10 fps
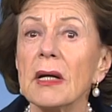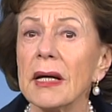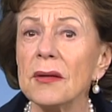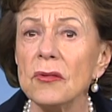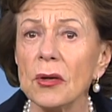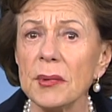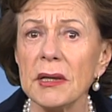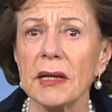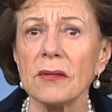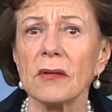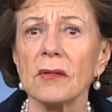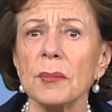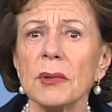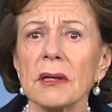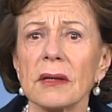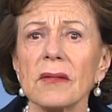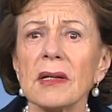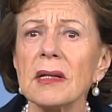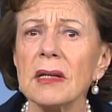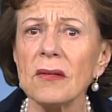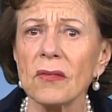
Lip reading: and dominated the market in key